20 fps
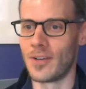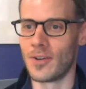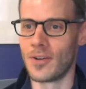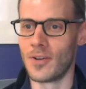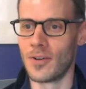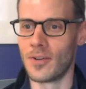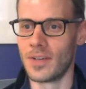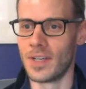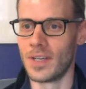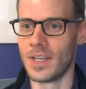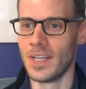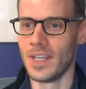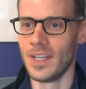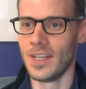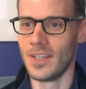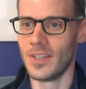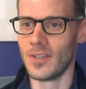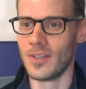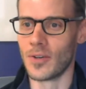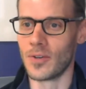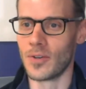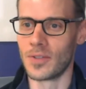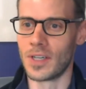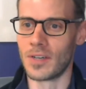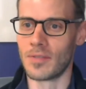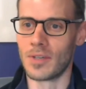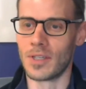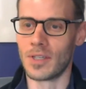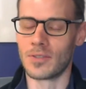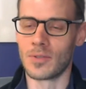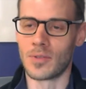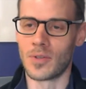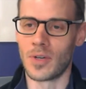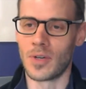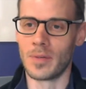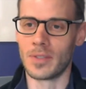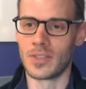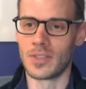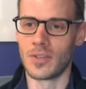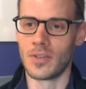your own governance
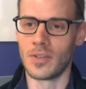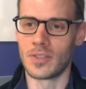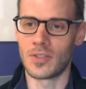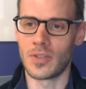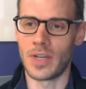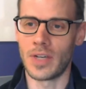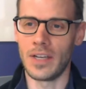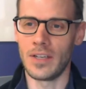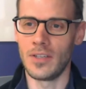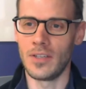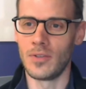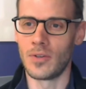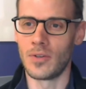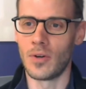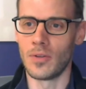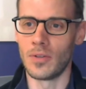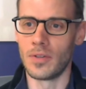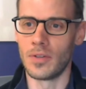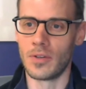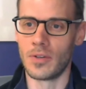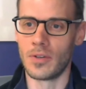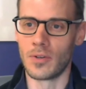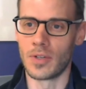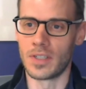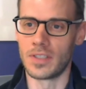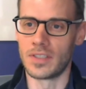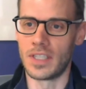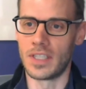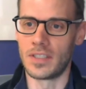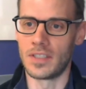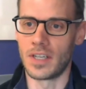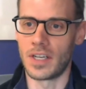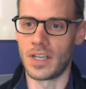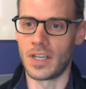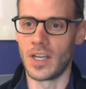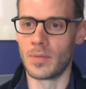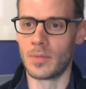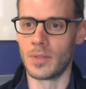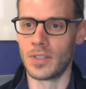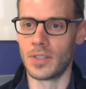requirements. So how do you hold an organization
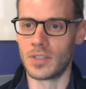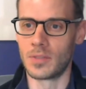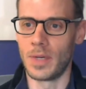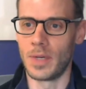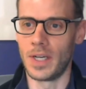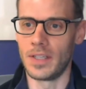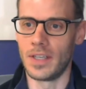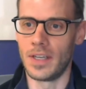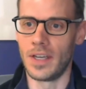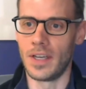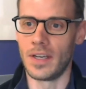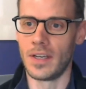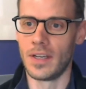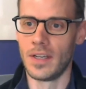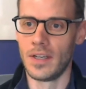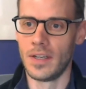accountable despite that?